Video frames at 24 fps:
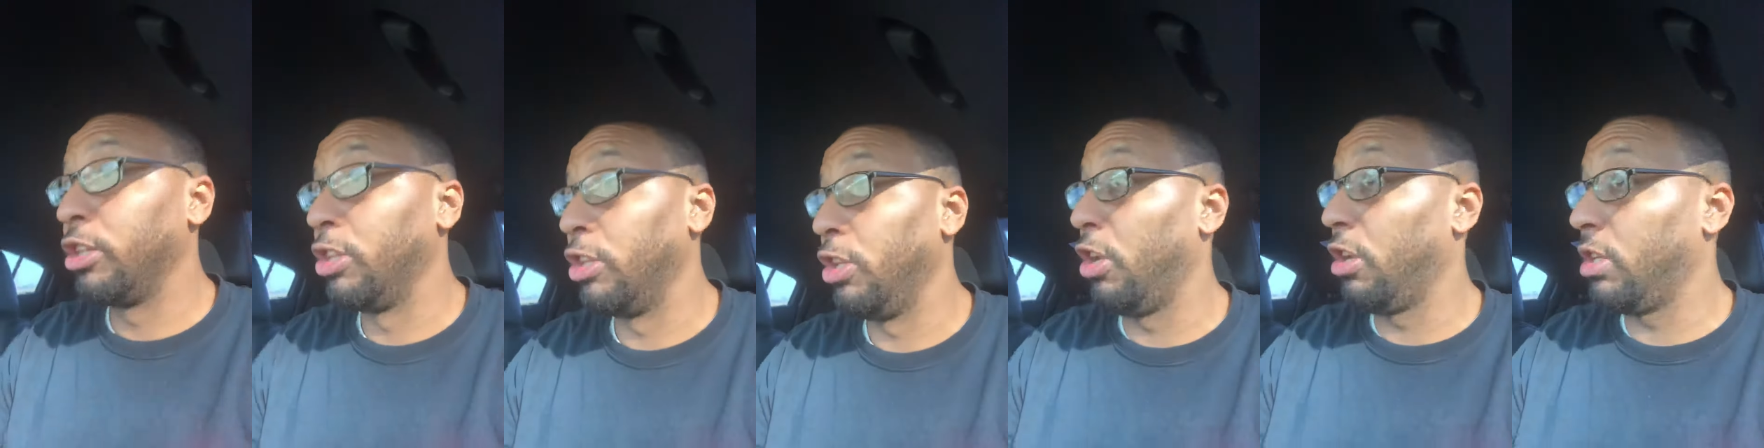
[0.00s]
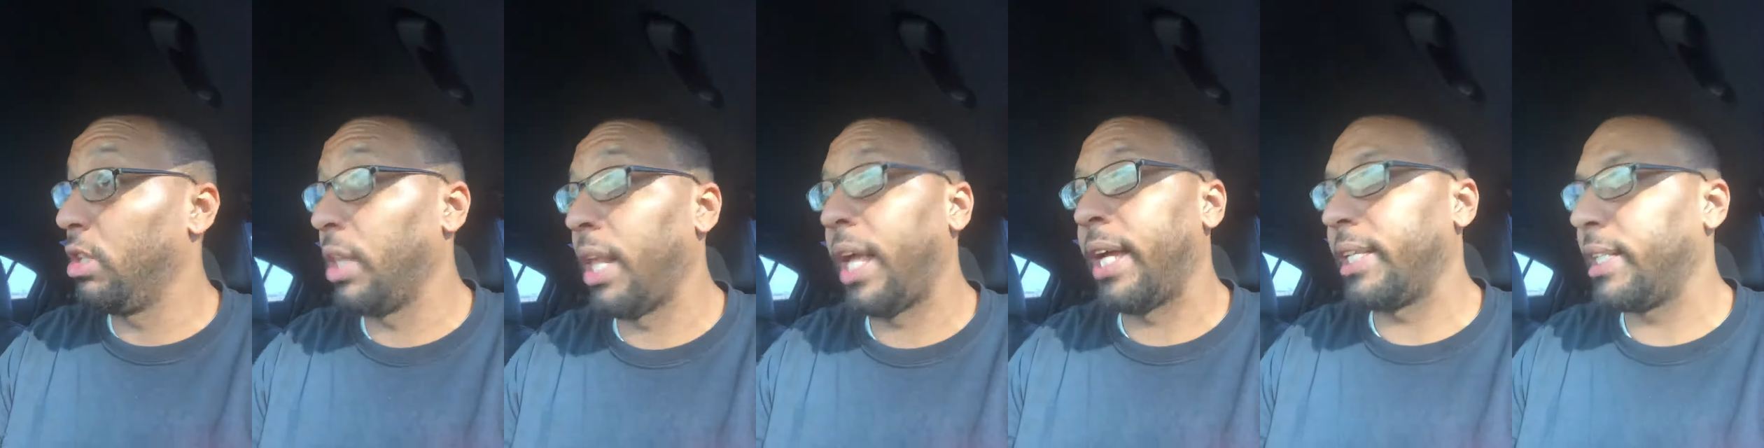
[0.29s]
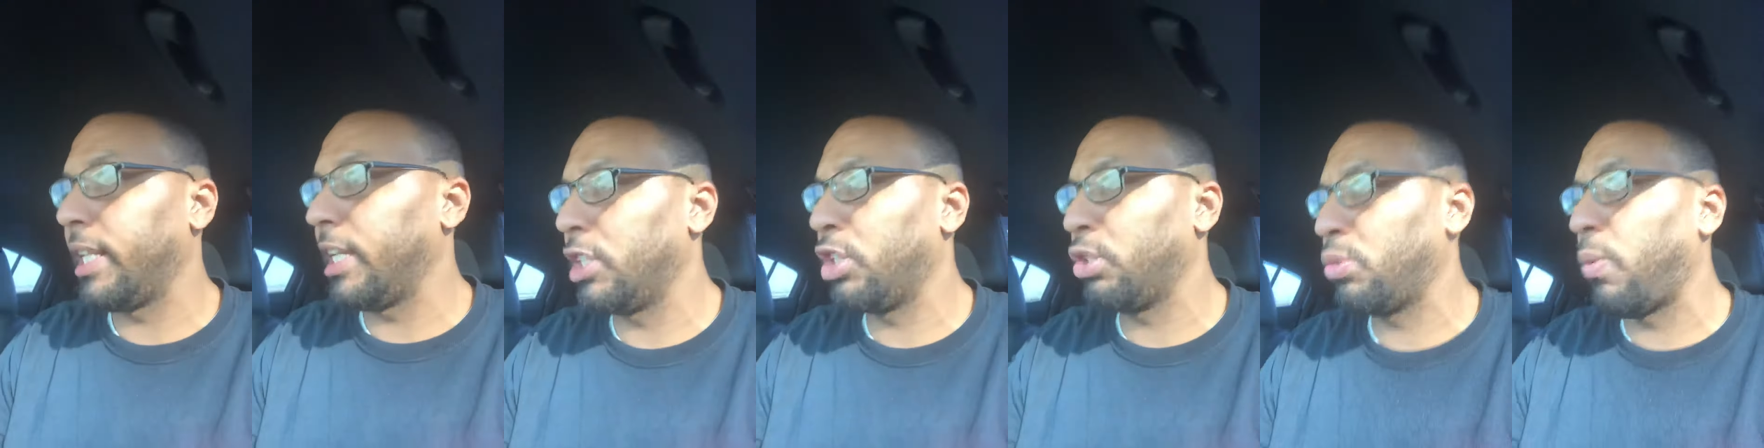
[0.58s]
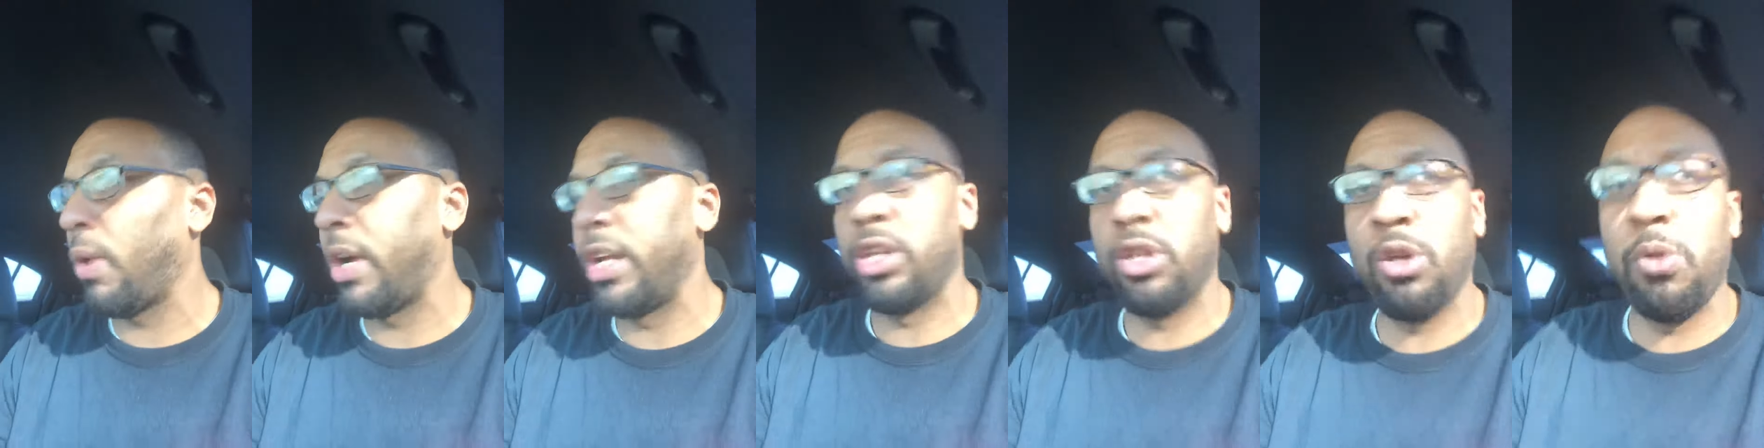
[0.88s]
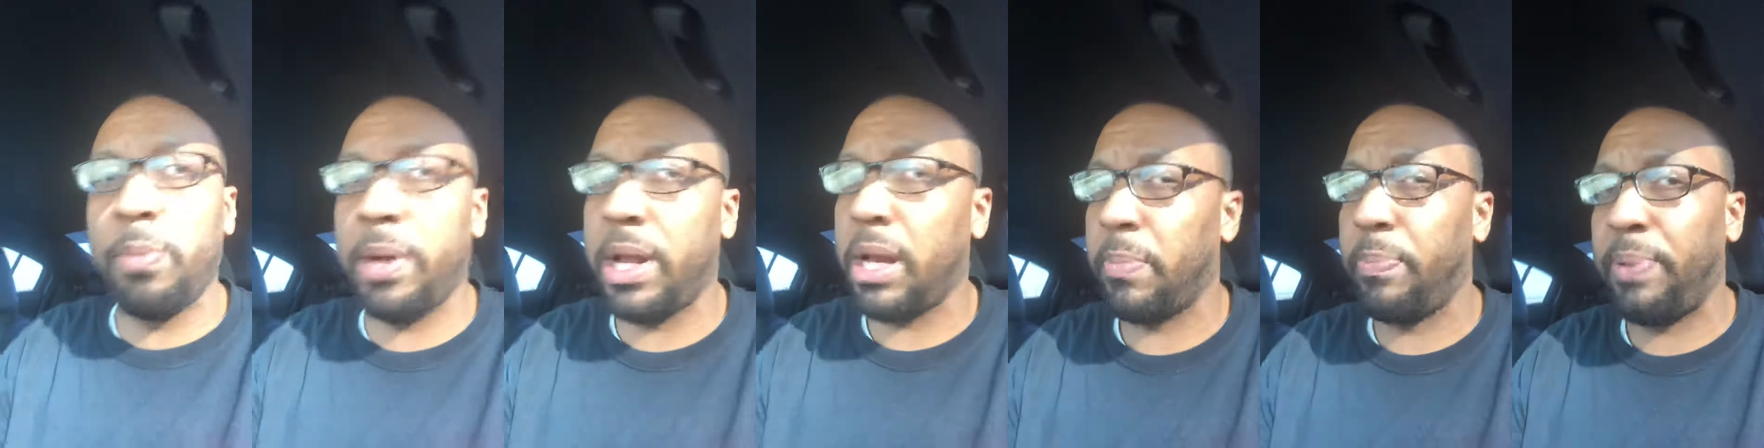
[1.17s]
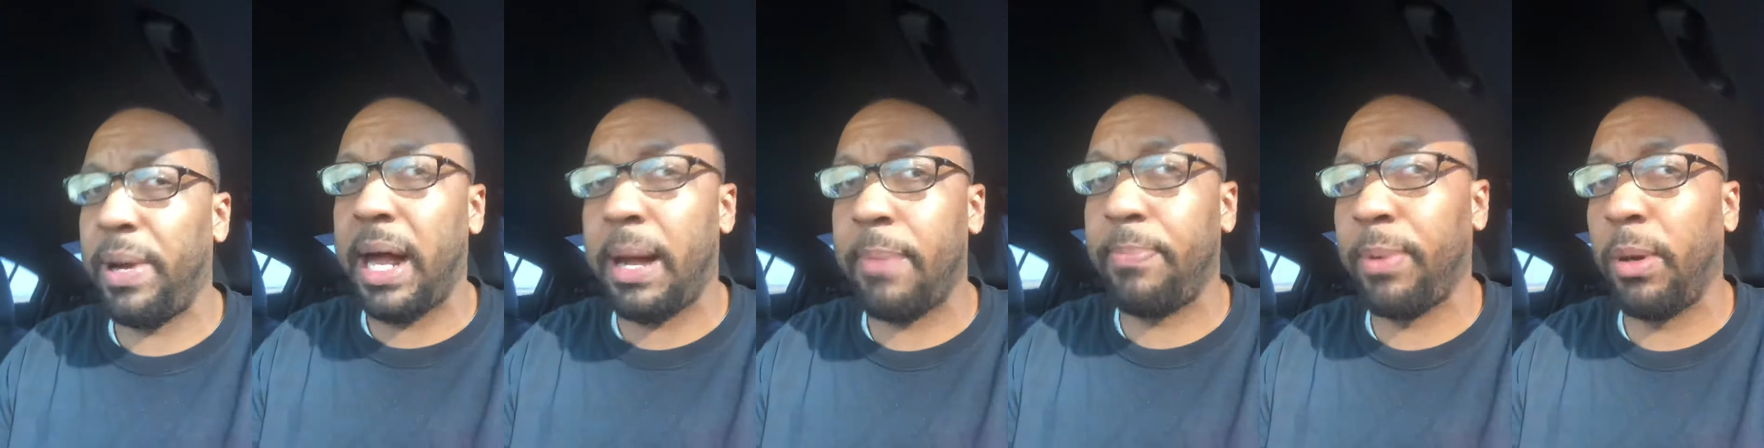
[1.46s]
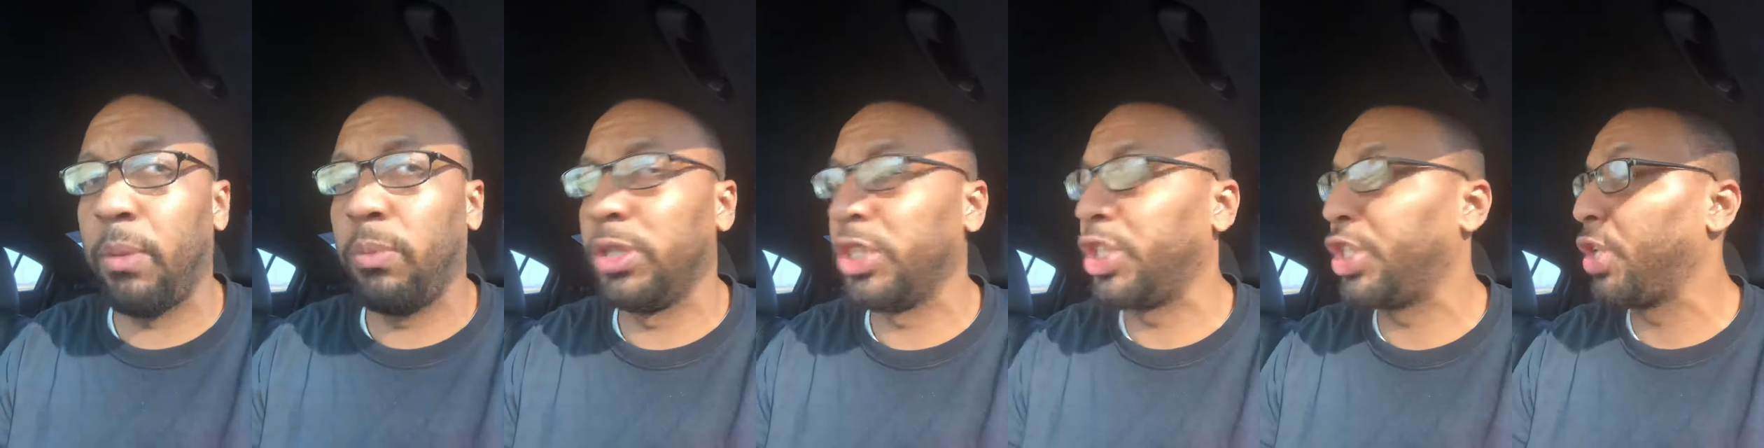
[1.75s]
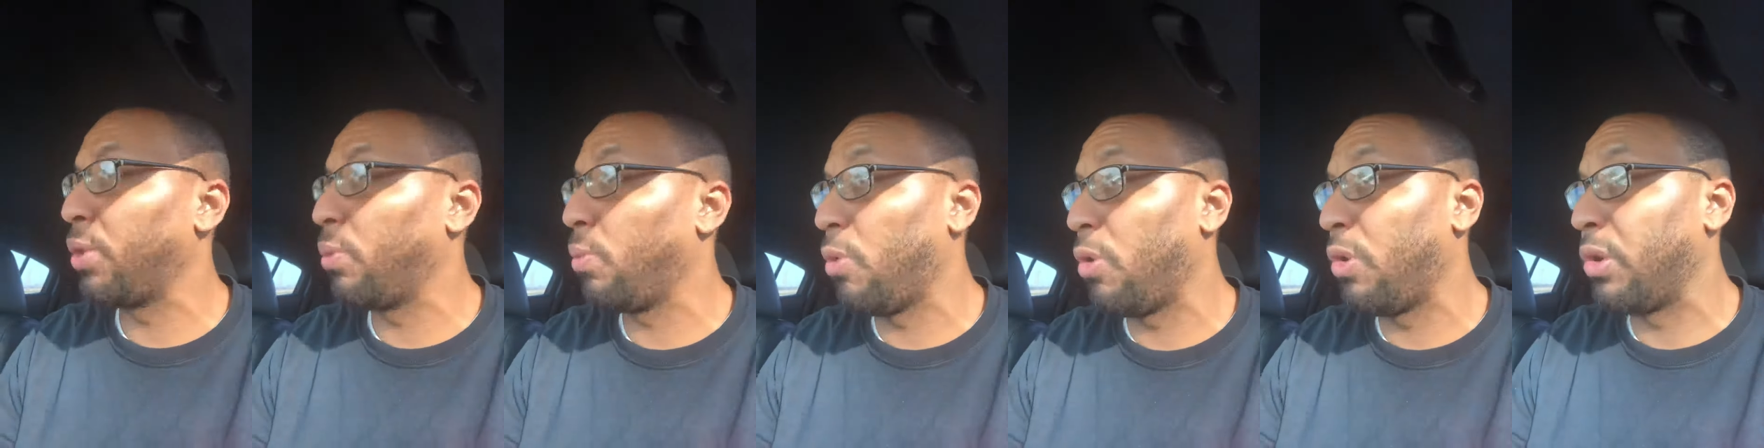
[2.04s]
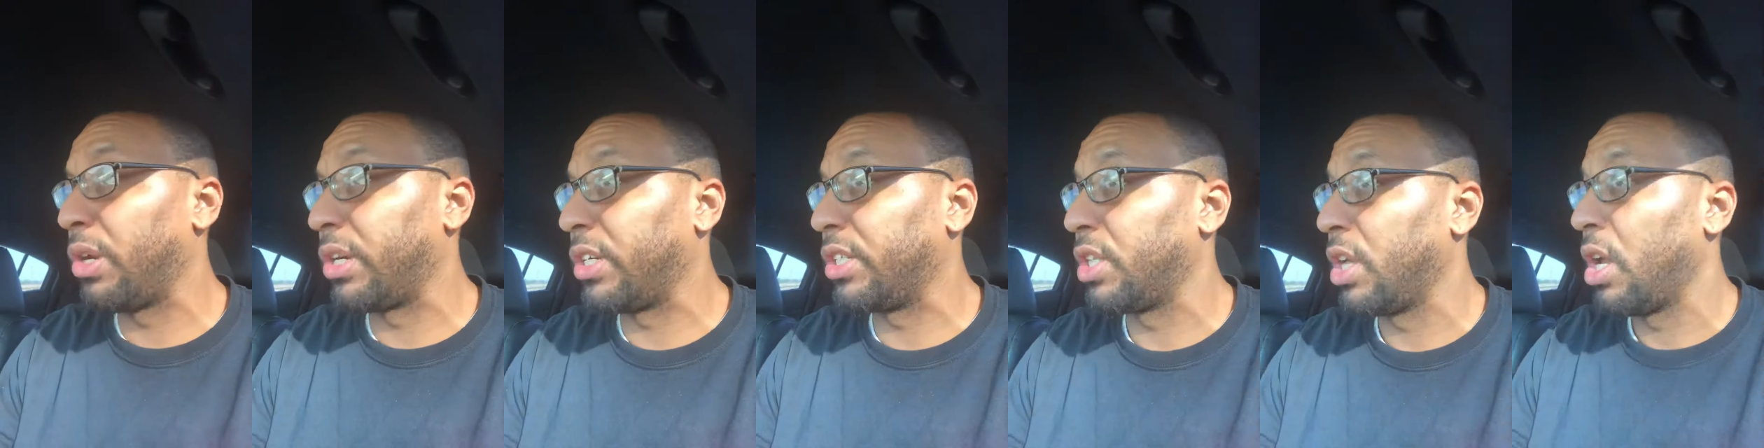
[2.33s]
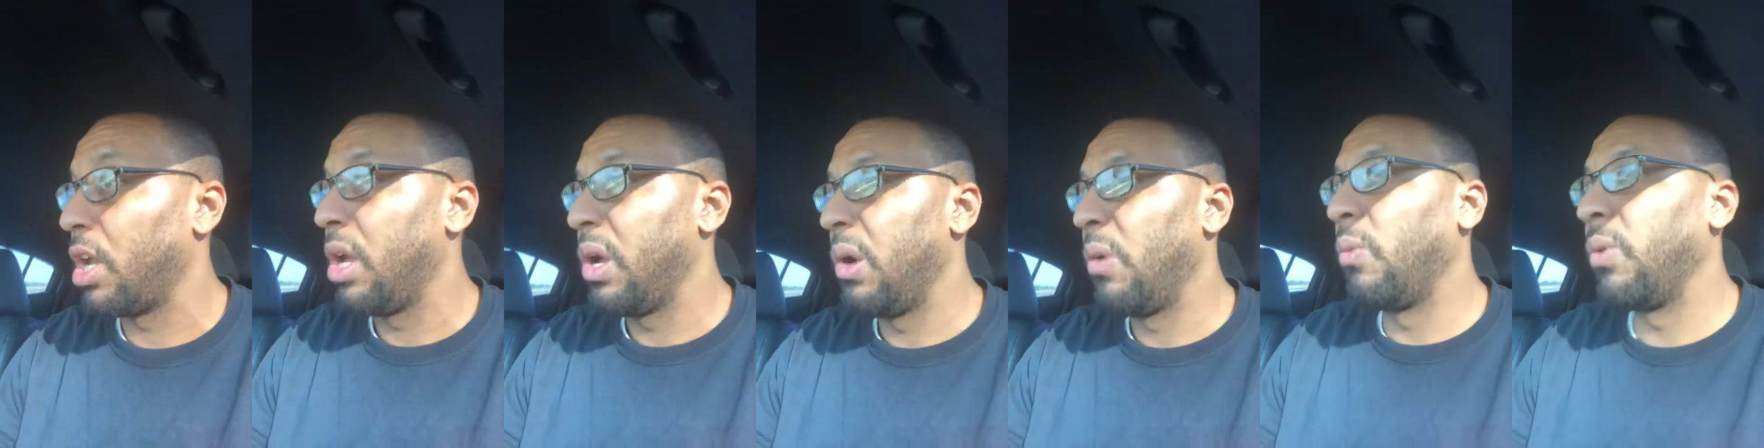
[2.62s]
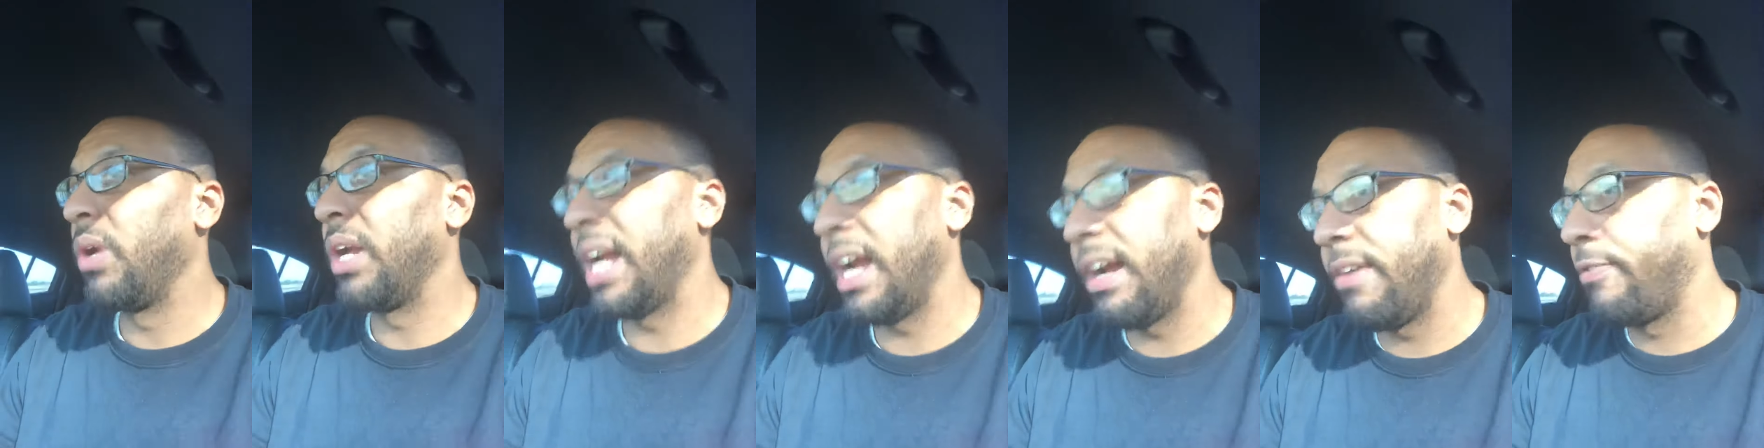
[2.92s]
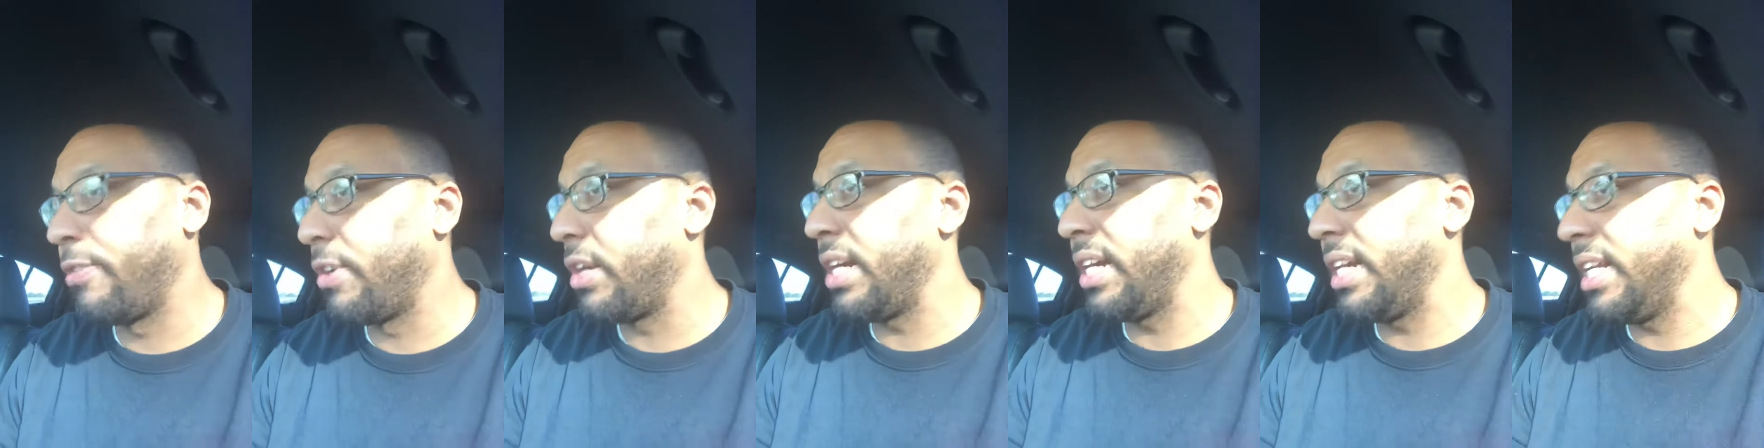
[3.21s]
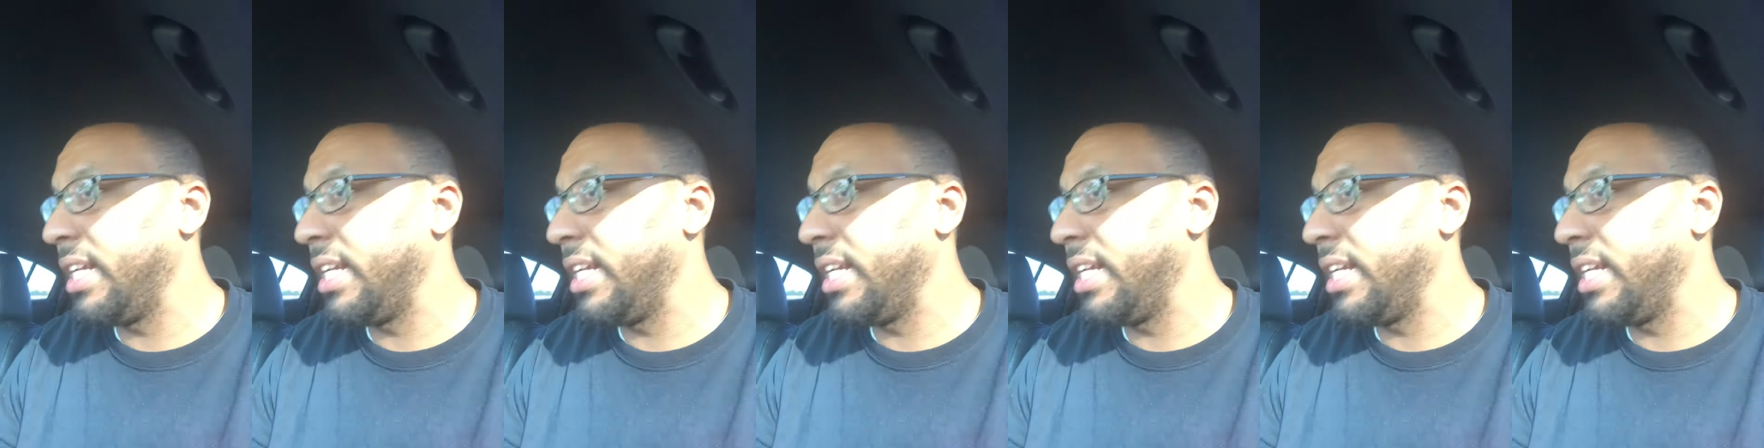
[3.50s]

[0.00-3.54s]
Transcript: look like they sweating. You better pop up with your waters. Whatever